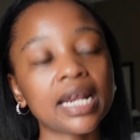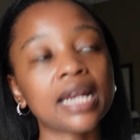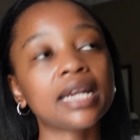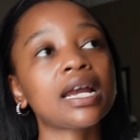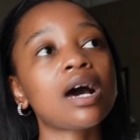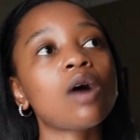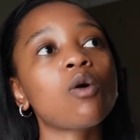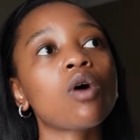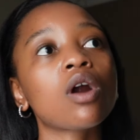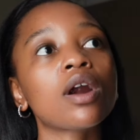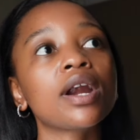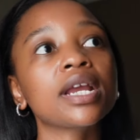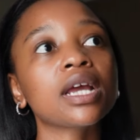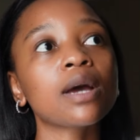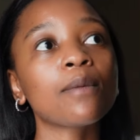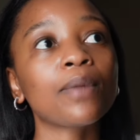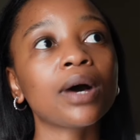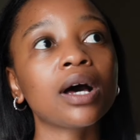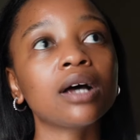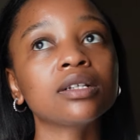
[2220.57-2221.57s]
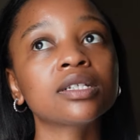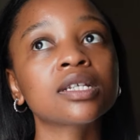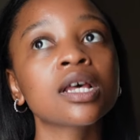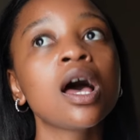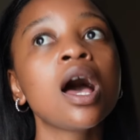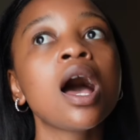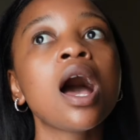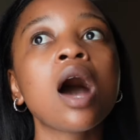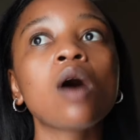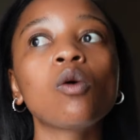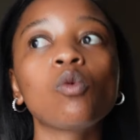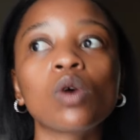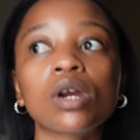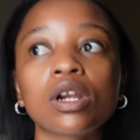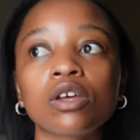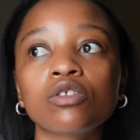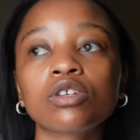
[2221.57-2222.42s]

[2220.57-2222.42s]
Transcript: and now worrying about what are